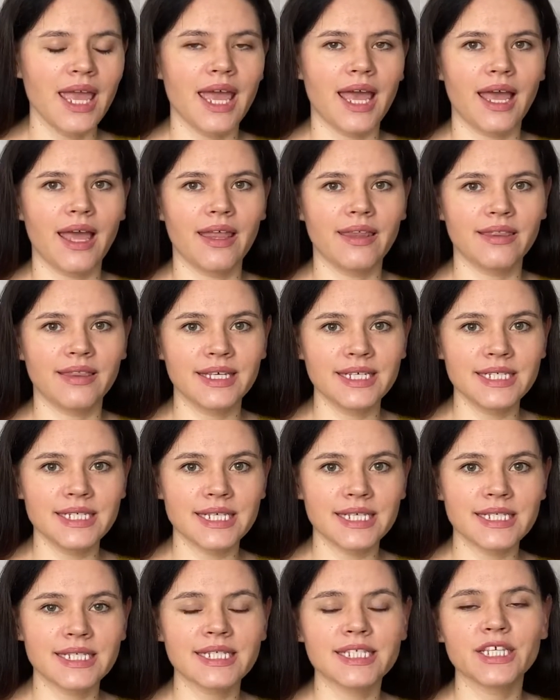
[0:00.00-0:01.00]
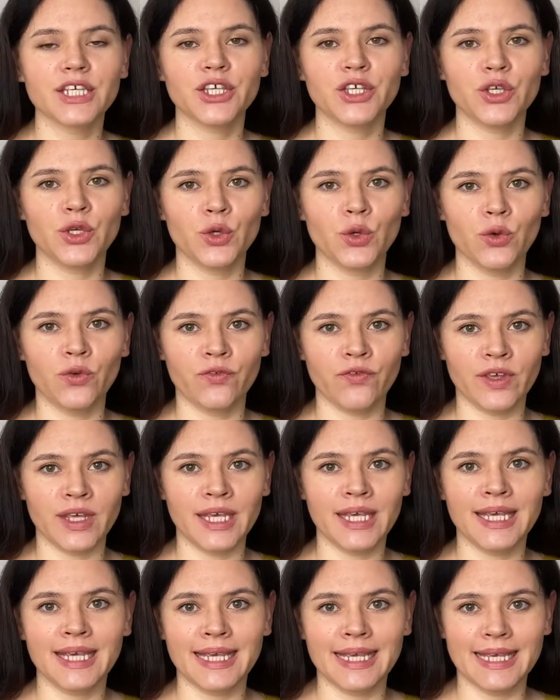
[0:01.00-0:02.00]
And this is
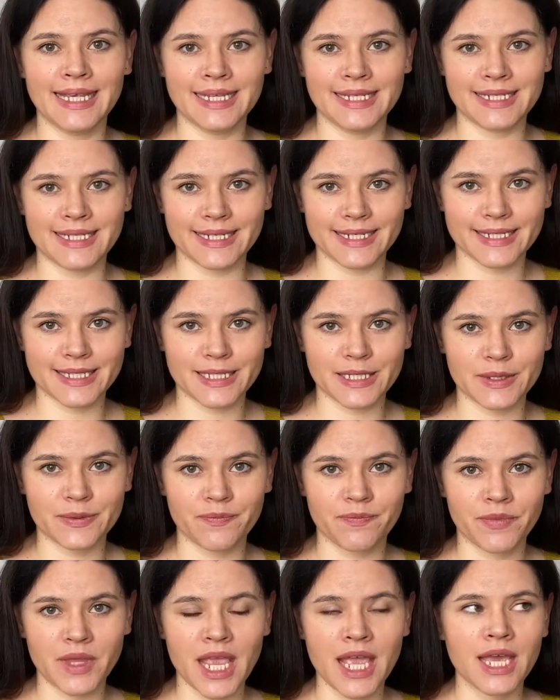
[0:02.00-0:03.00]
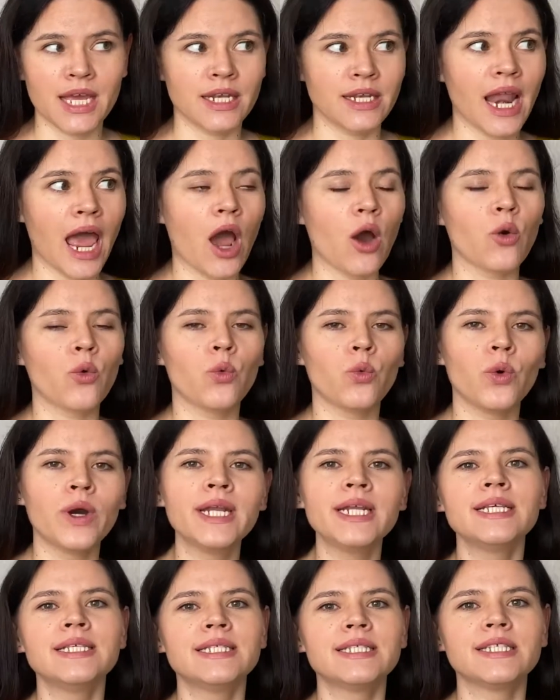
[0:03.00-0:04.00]
UV index. Now, what
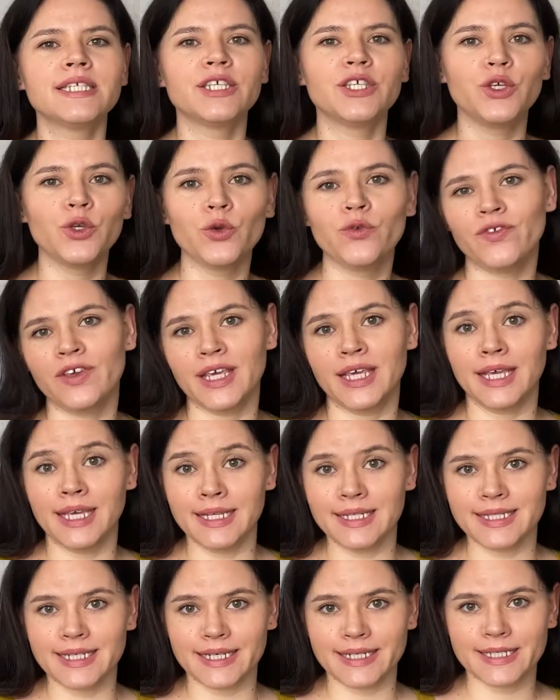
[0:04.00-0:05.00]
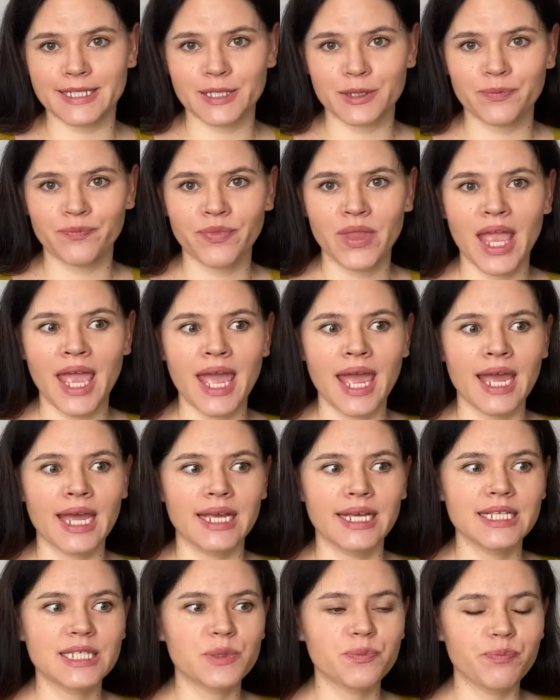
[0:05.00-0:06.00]
is UV index?
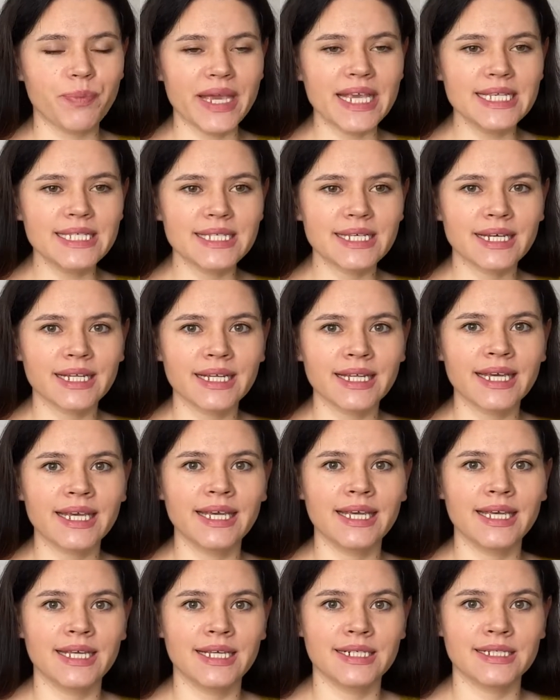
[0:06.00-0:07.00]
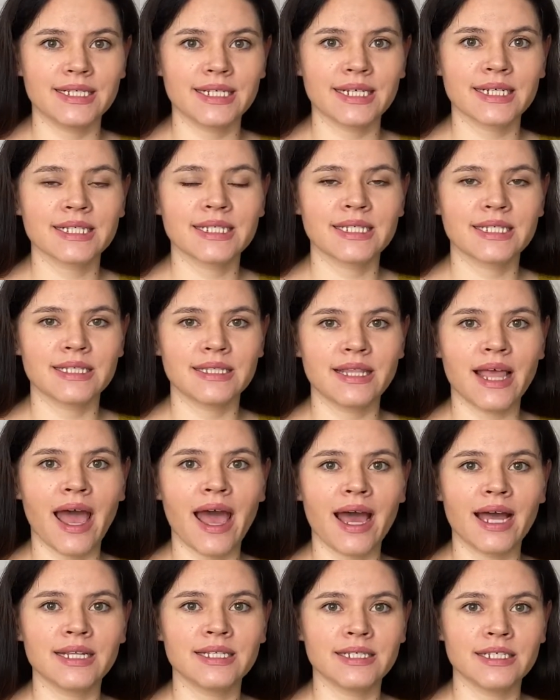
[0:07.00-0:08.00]
It's basically index
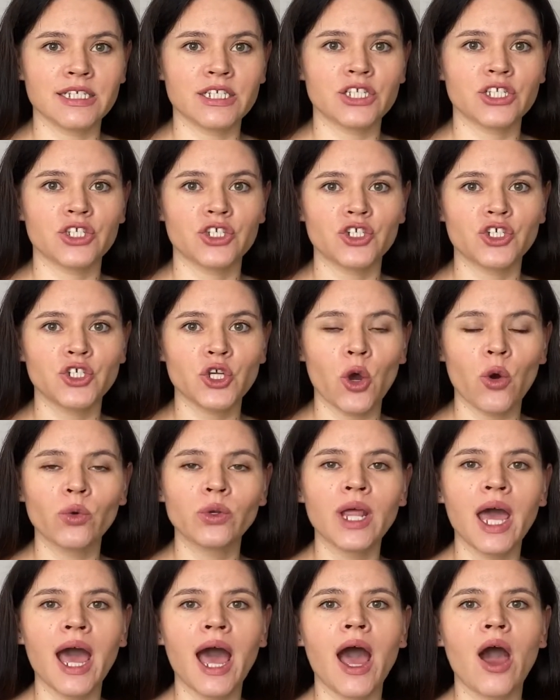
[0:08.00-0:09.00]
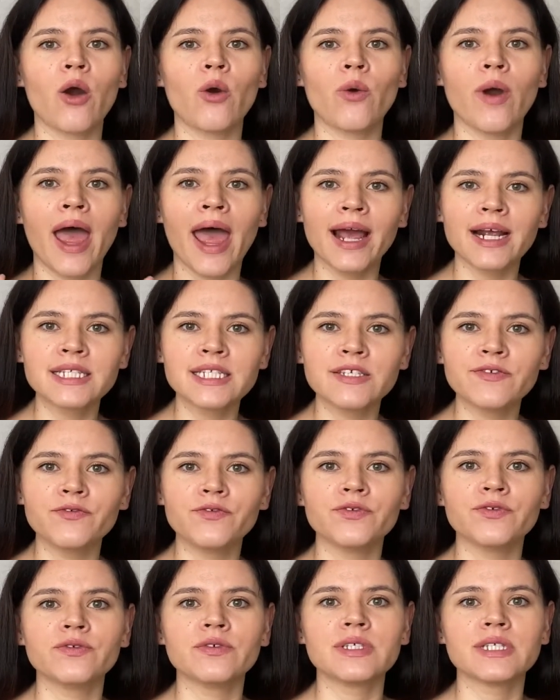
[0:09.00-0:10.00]
that is shown how
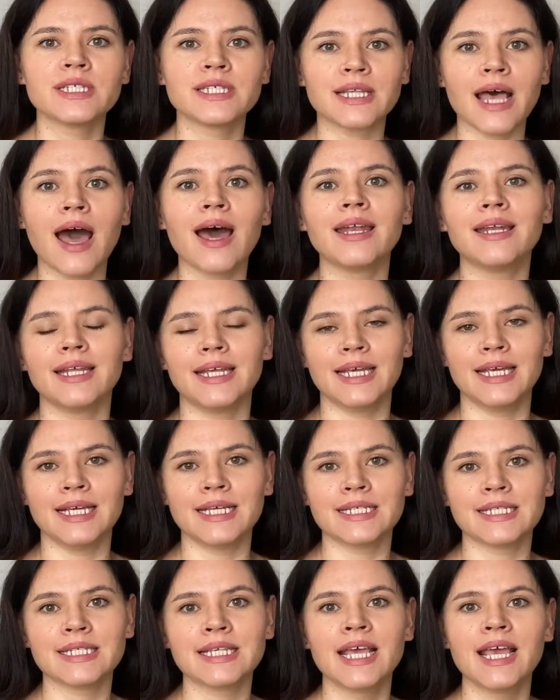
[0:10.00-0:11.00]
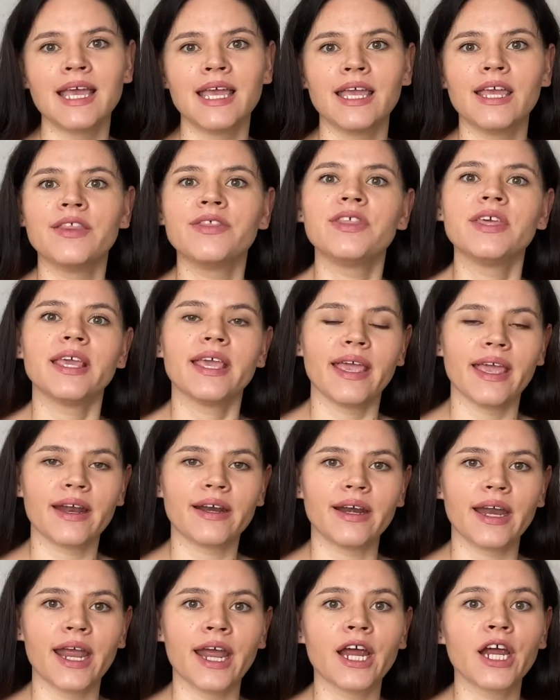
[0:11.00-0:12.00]
active sun is in the
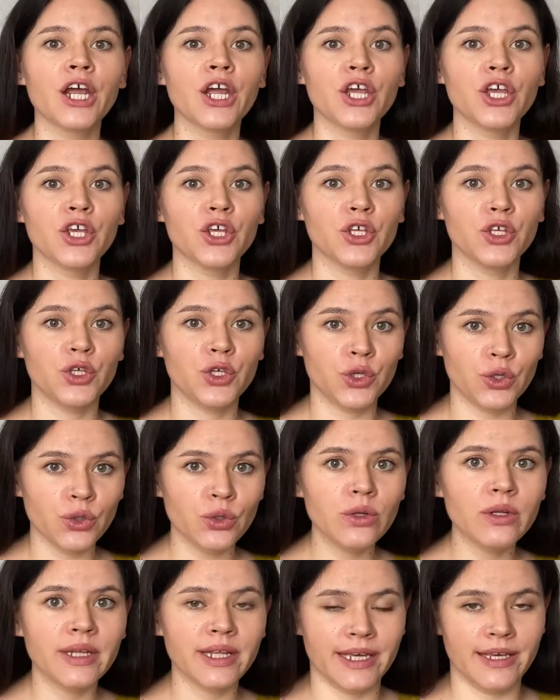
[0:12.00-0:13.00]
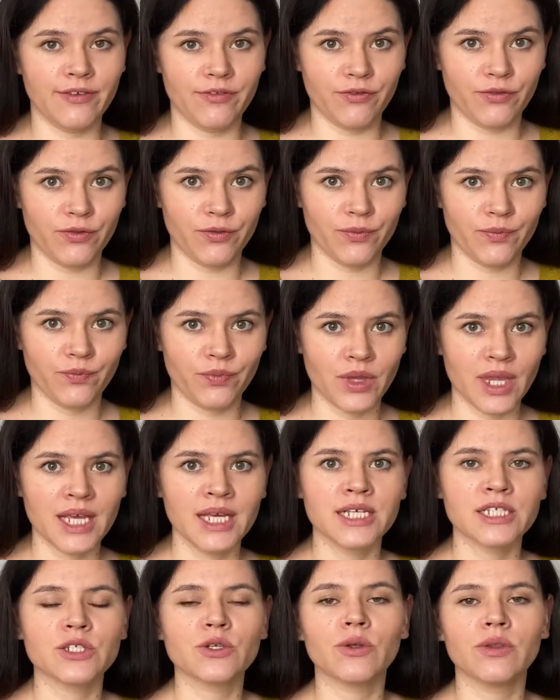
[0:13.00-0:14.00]
area you live.
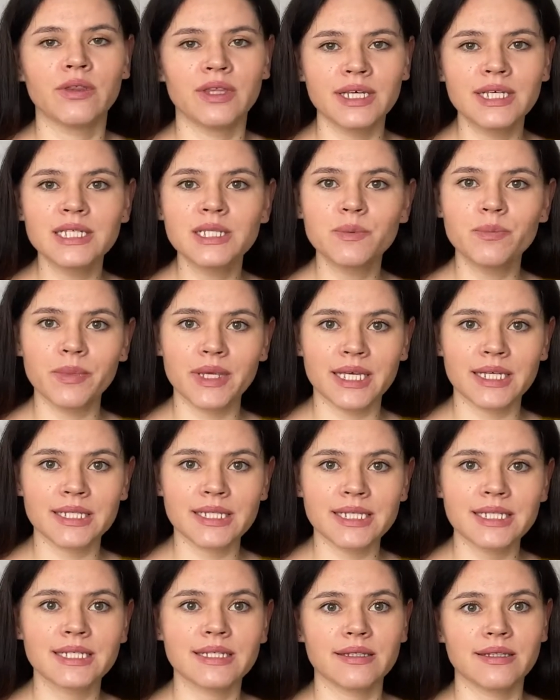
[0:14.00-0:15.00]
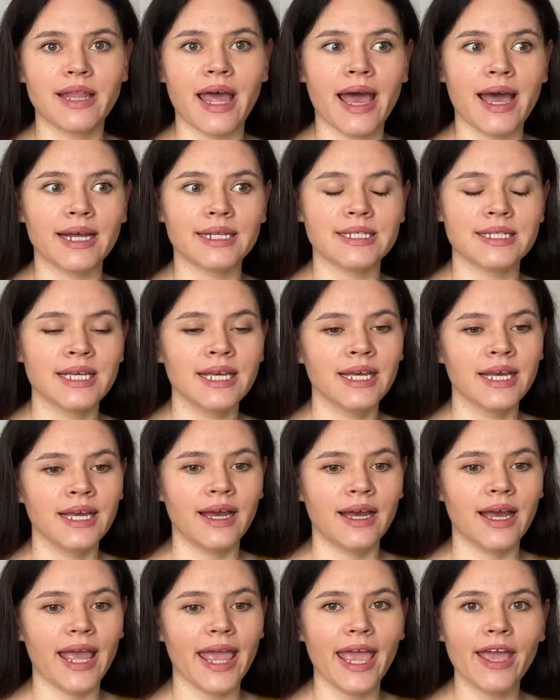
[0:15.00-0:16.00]
So this means that
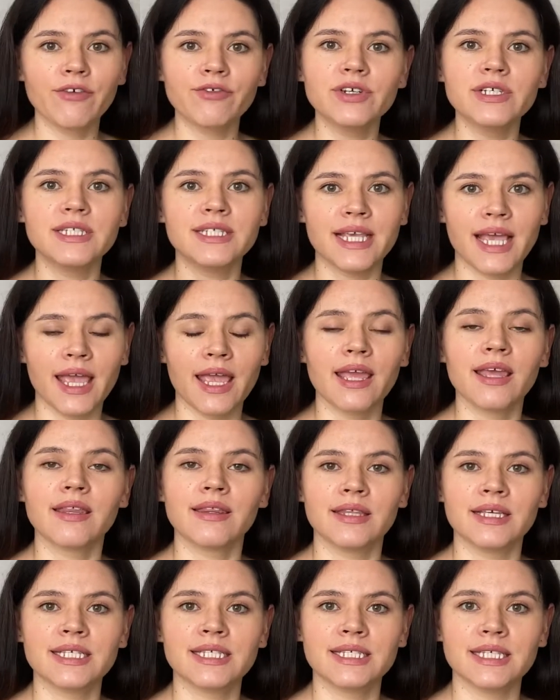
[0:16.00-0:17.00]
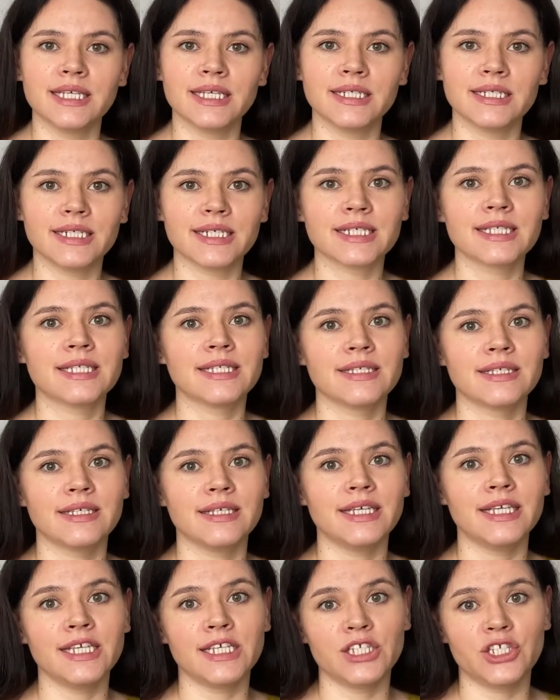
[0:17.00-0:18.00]
every day this index
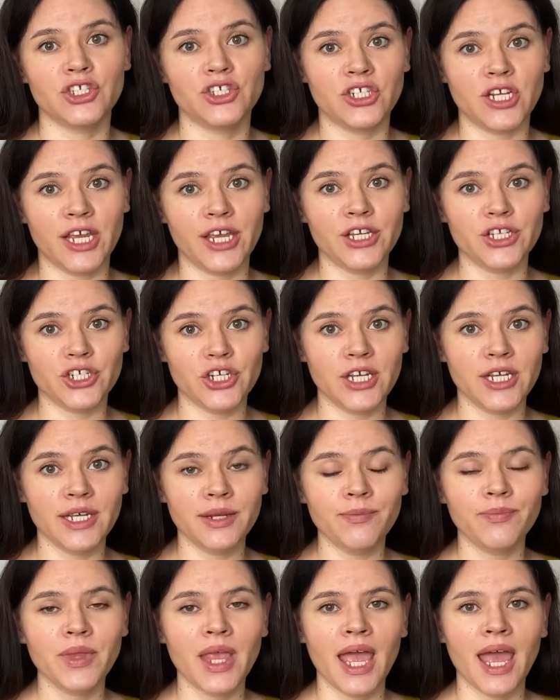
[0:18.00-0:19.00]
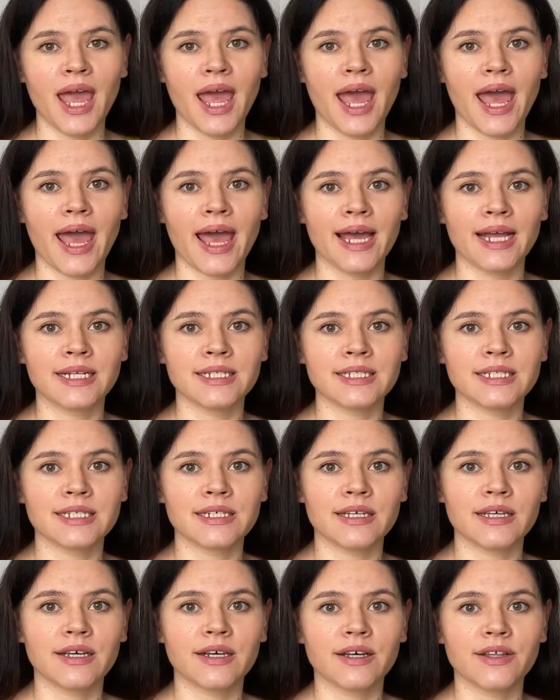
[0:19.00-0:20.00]
is changing and
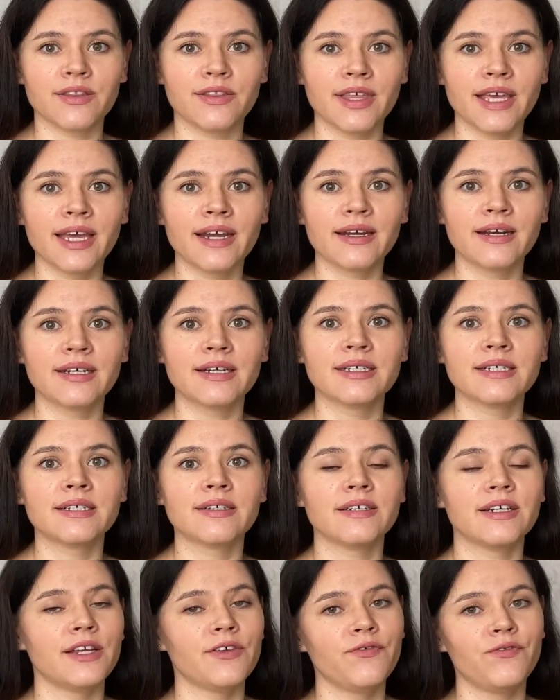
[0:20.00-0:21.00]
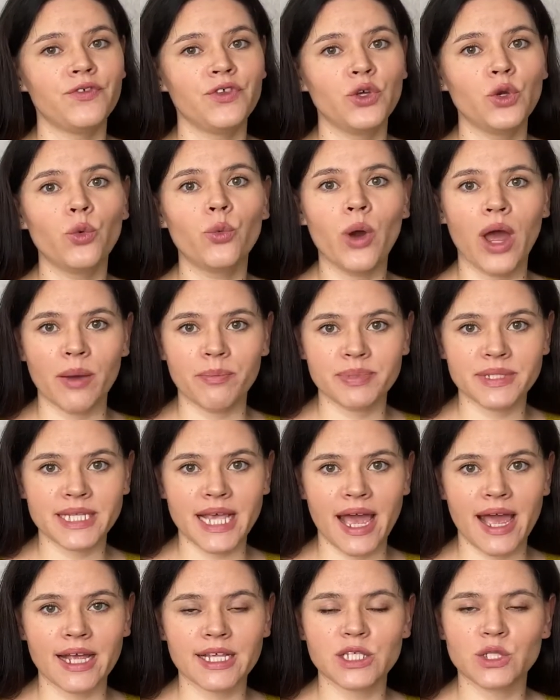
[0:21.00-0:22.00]
there are a few
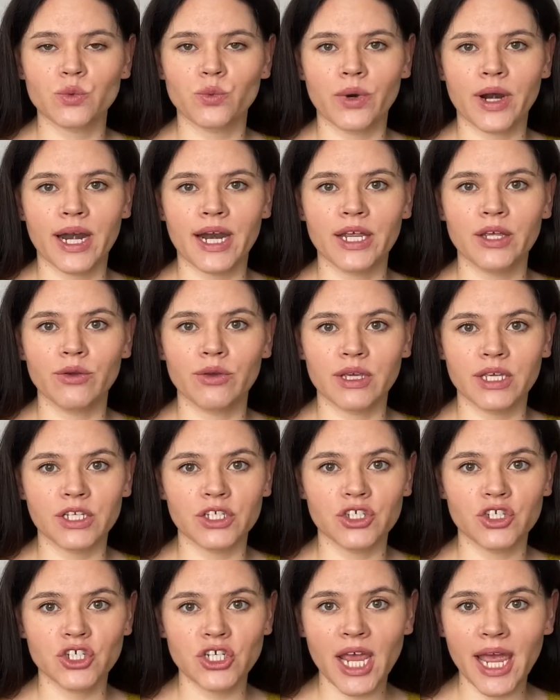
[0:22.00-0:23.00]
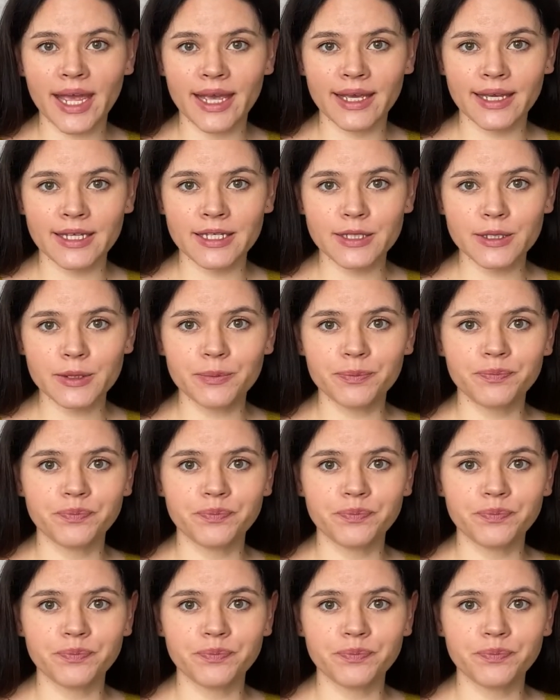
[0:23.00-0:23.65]
websites where you can check it.